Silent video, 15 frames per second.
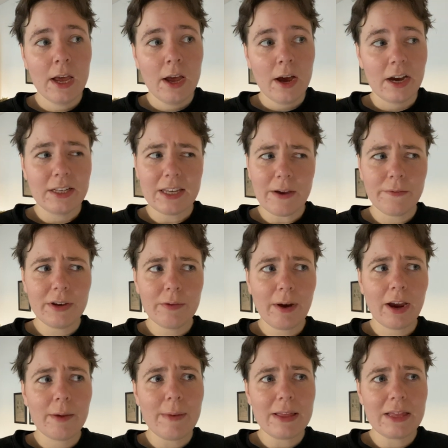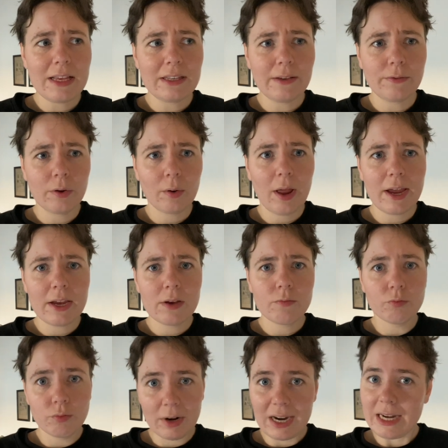I definitely recommend this if you're like
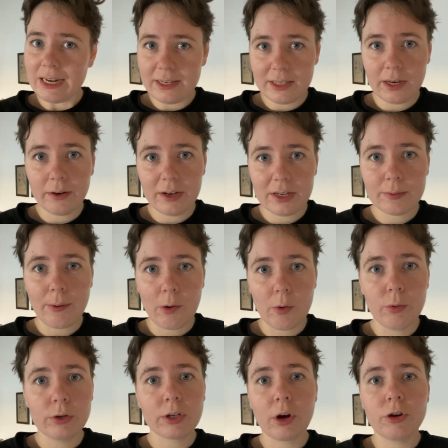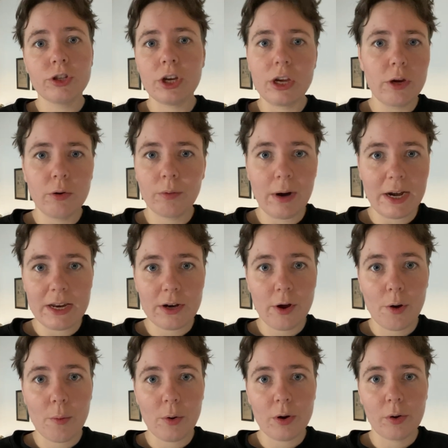really serious about horticulture, you already
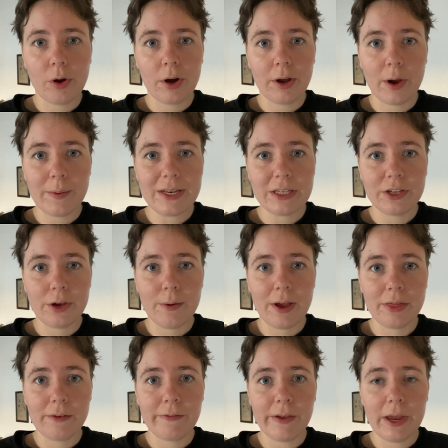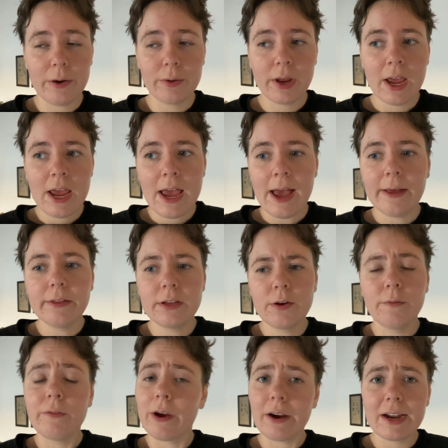know what you're going to go into and the field, and that
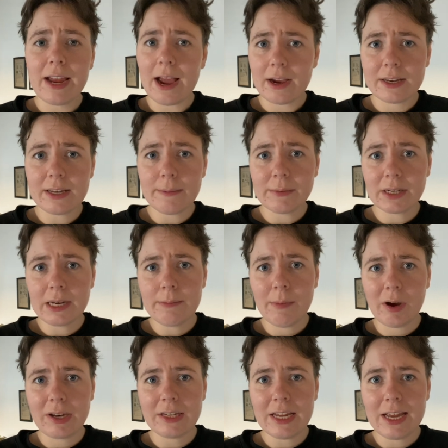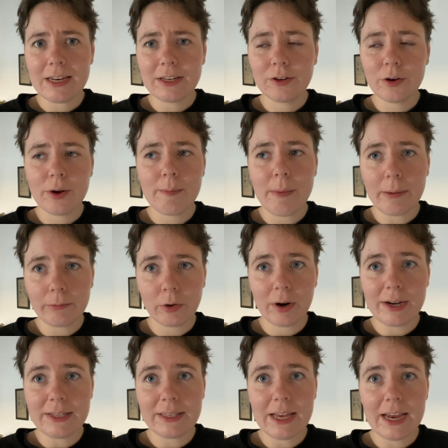you're very academically minded, good at
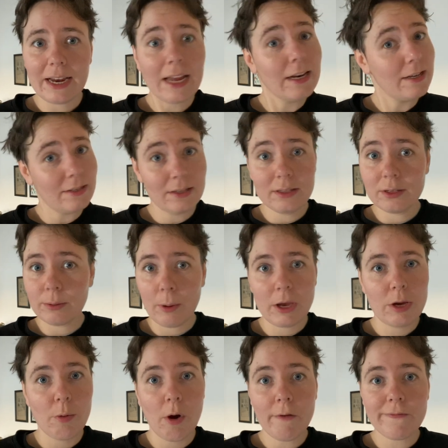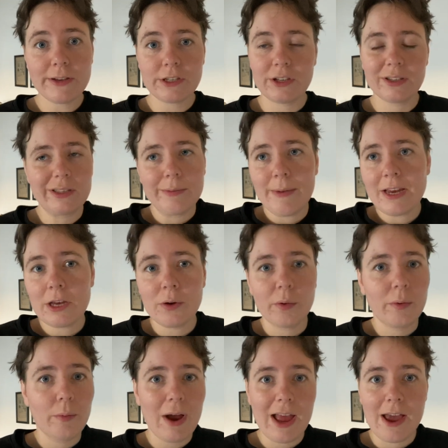memorizing. And this isn't to put you off, it's just to make you
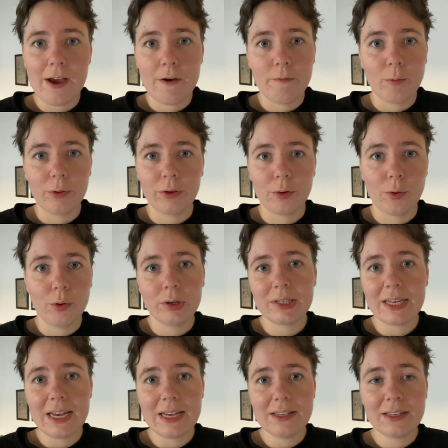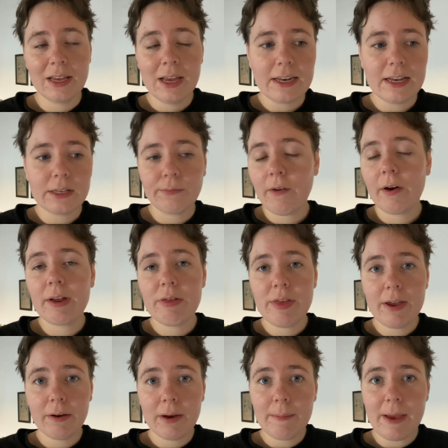aware of what the course is. It's very
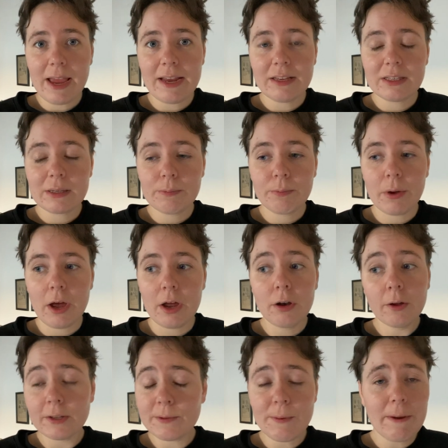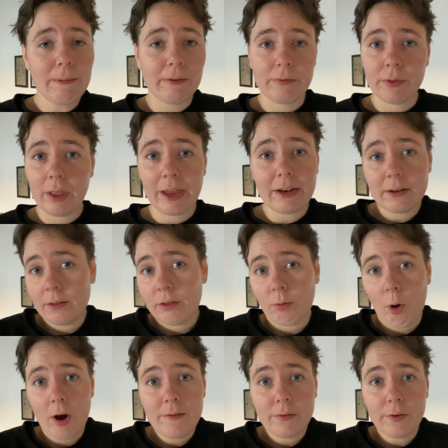theory based, but lots of people have like
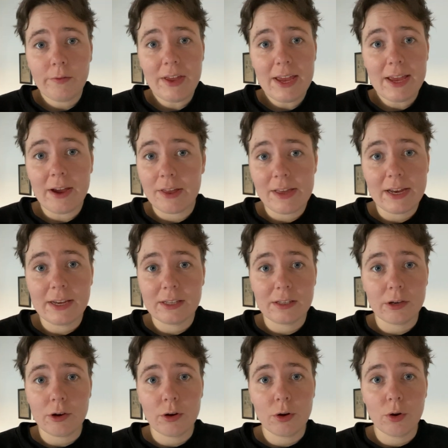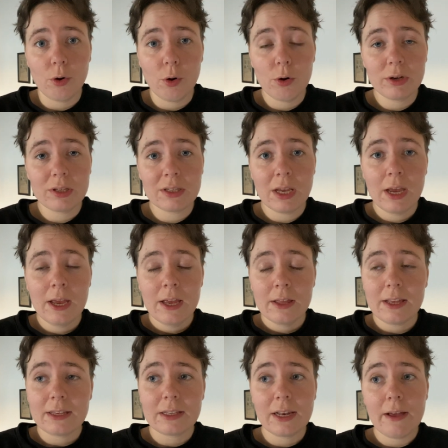thrived off it. I think it's a good course.
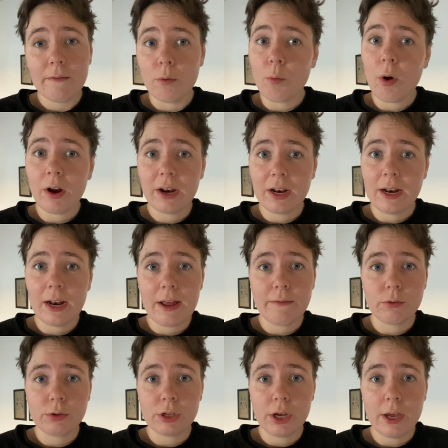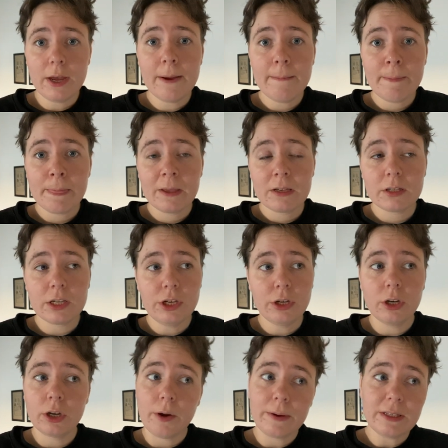There's a level one and a level two, so you
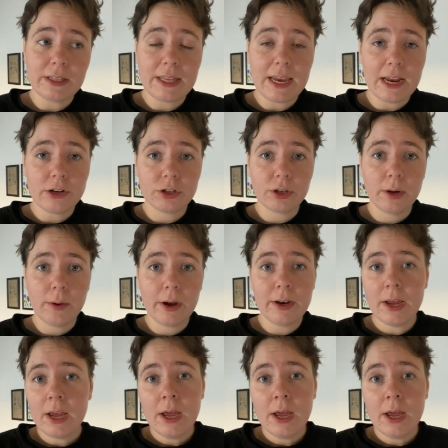can go into the entry one.